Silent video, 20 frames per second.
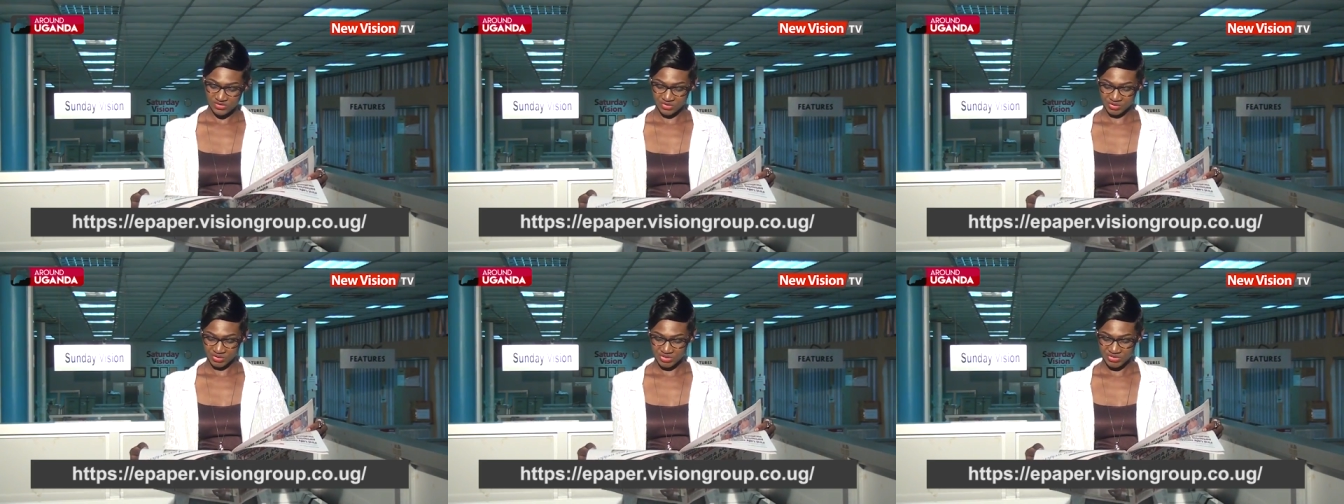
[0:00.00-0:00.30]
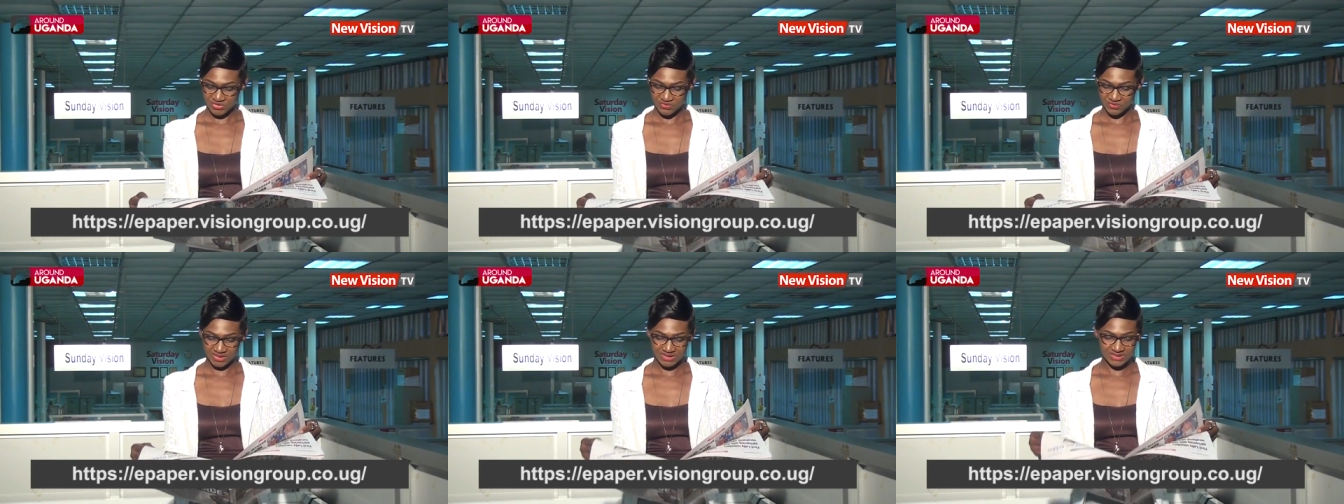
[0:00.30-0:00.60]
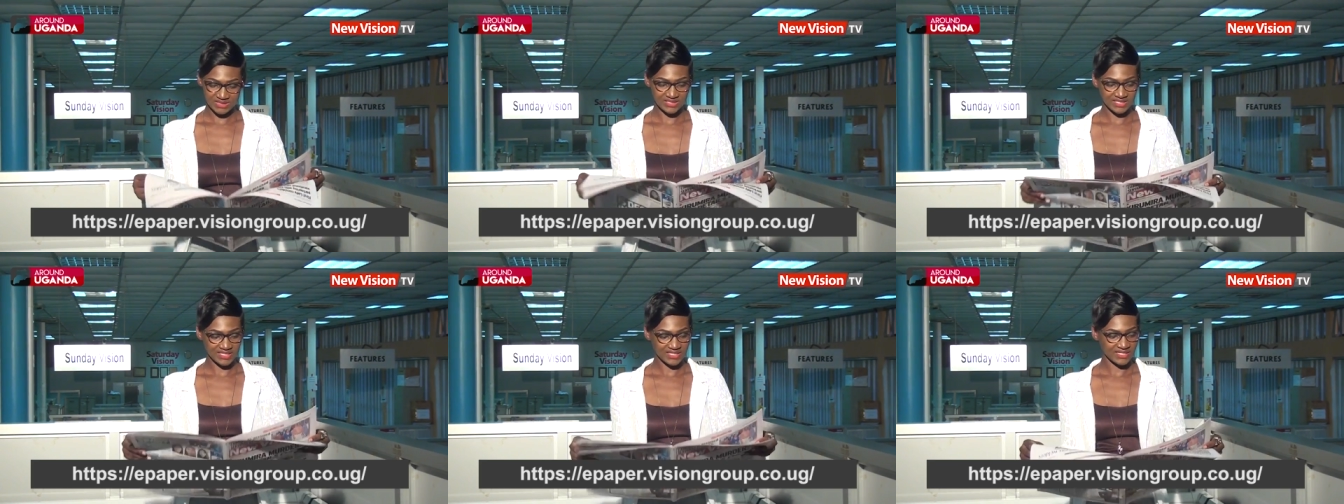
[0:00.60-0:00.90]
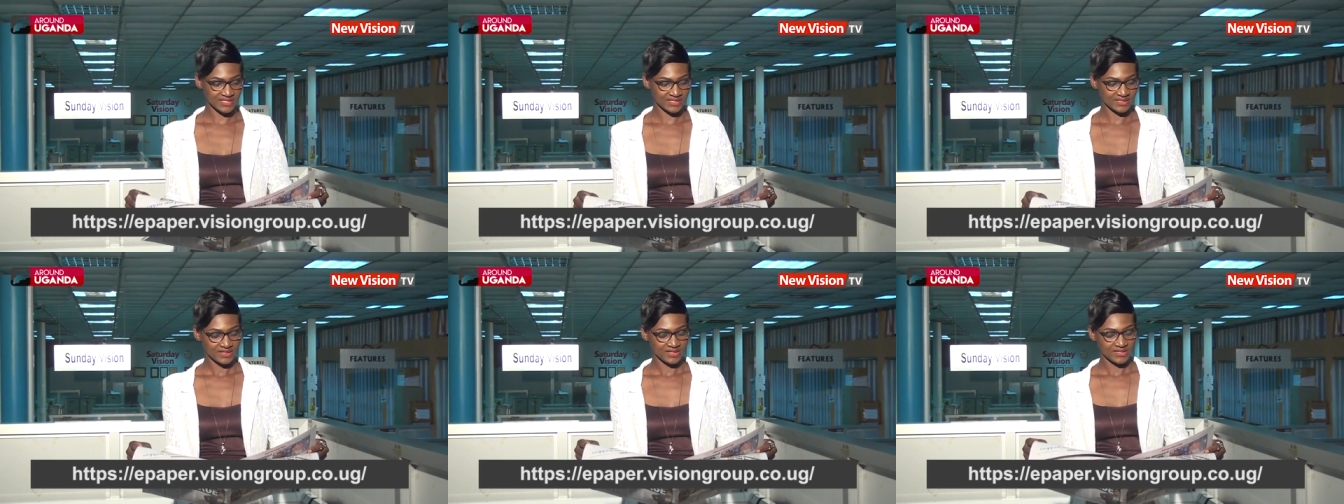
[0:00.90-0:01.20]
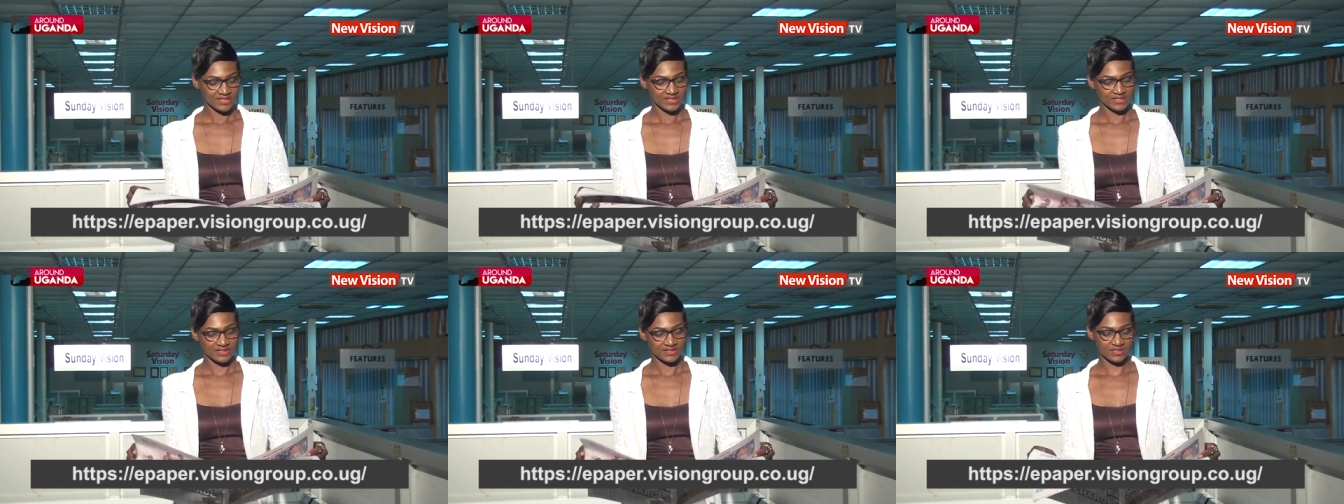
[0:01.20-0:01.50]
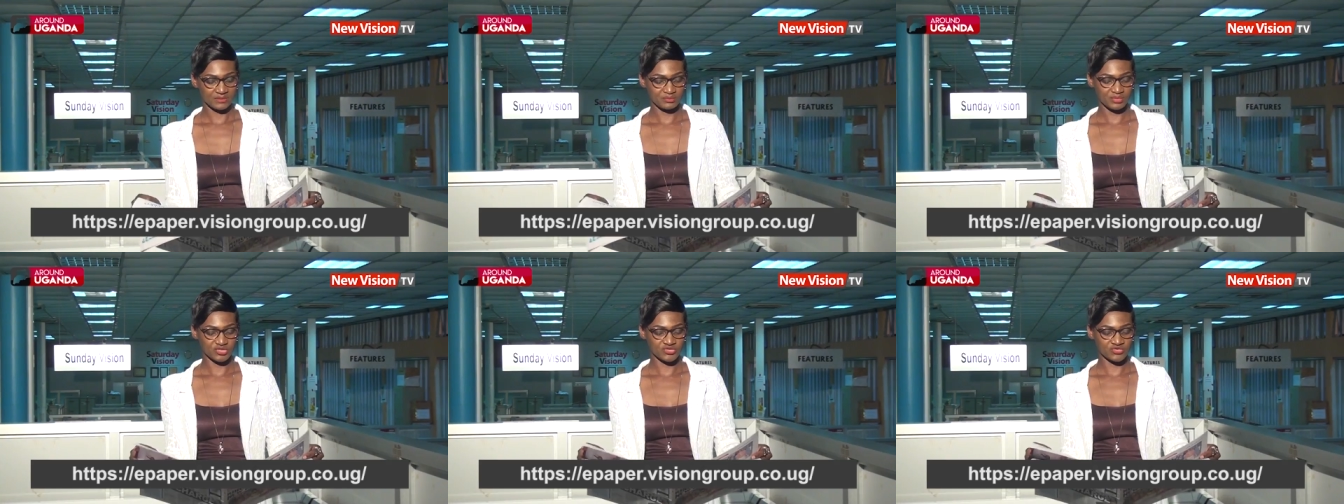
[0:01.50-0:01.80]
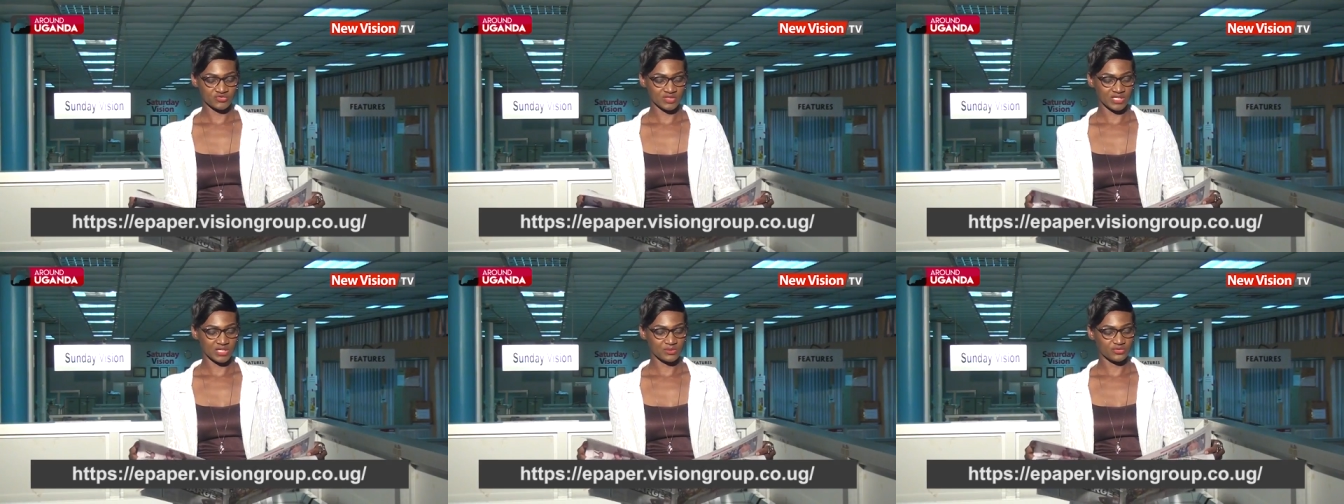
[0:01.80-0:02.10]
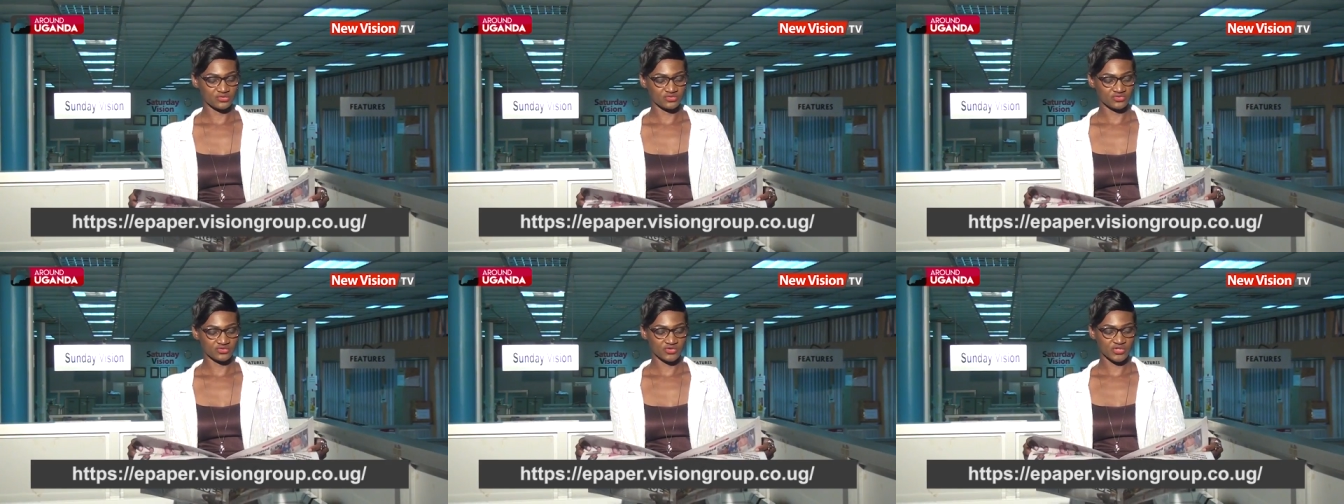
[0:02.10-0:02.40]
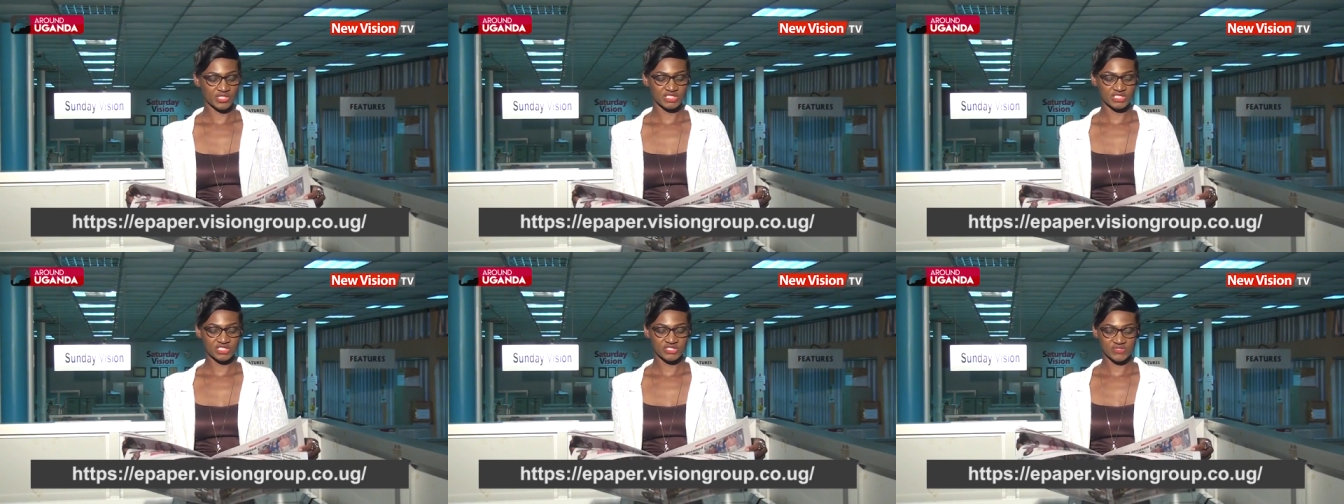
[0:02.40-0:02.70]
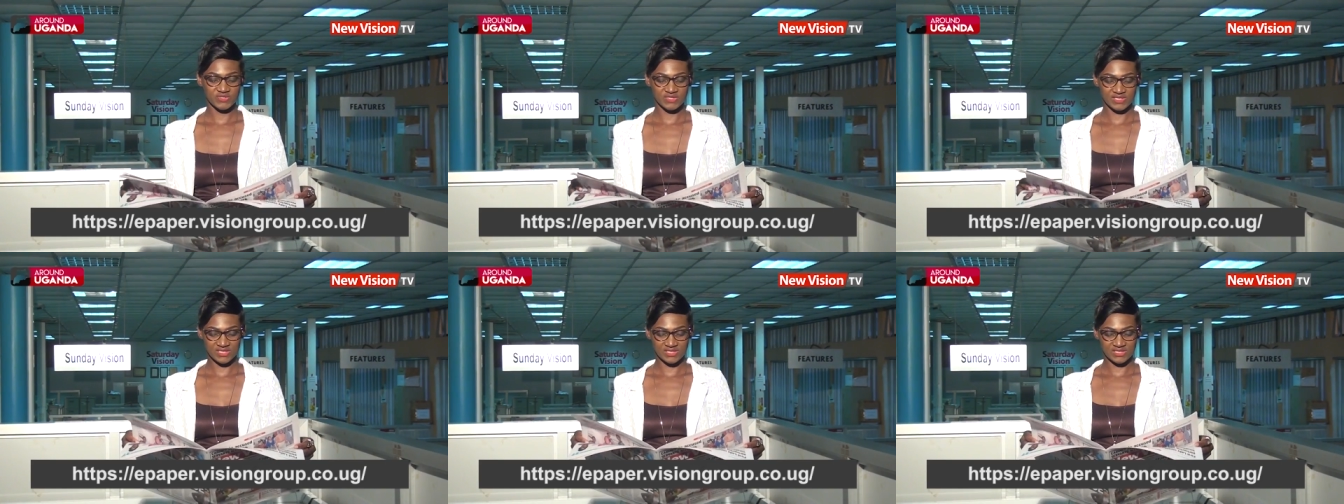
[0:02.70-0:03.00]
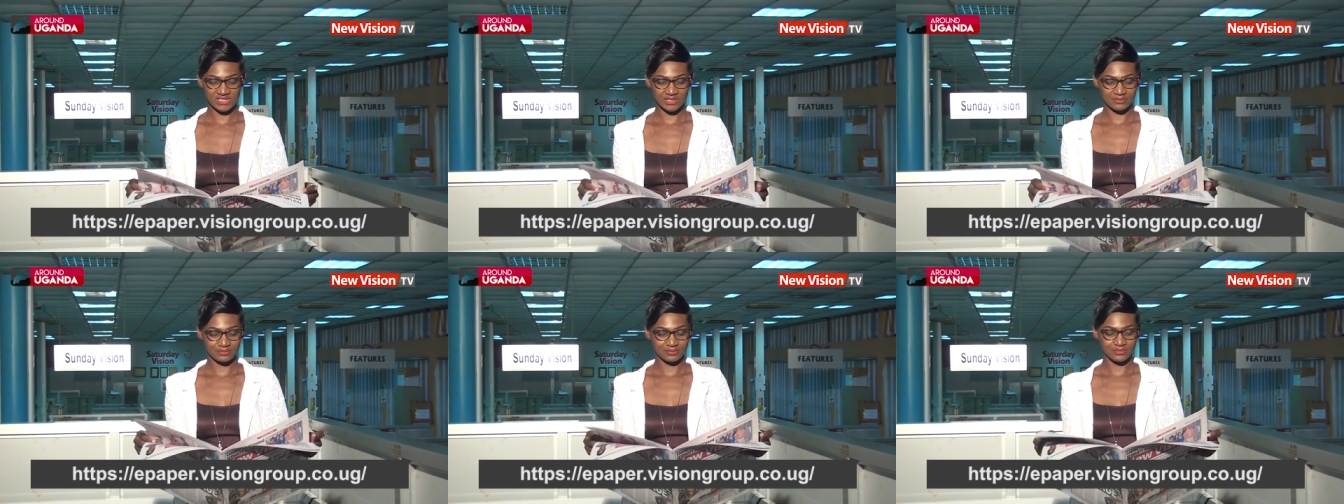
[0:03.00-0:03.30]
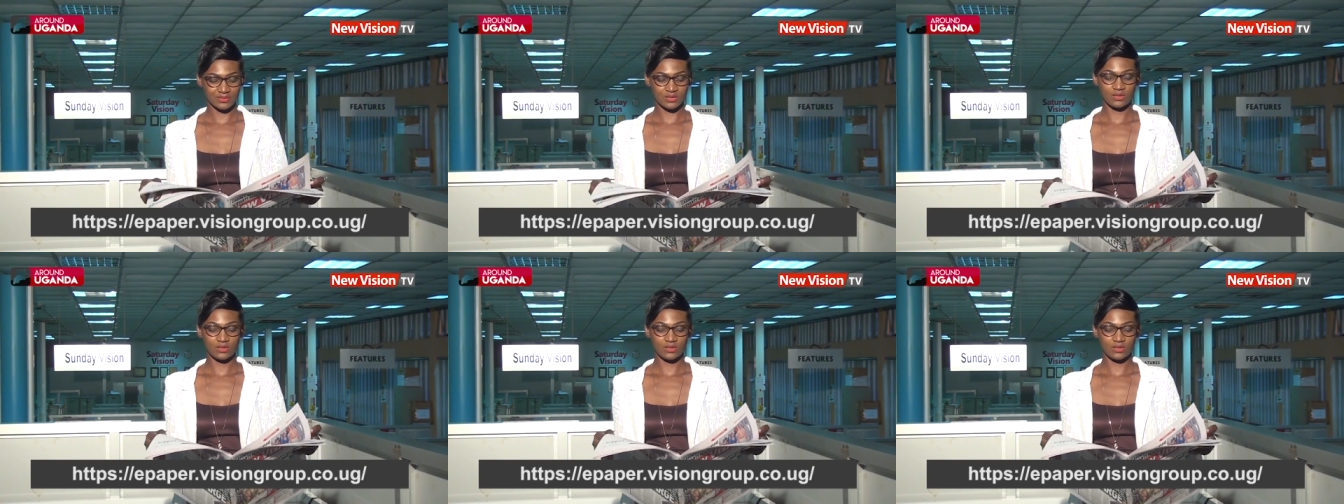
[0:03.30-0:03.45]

ministry is right there, and then Petroleum Authority to set up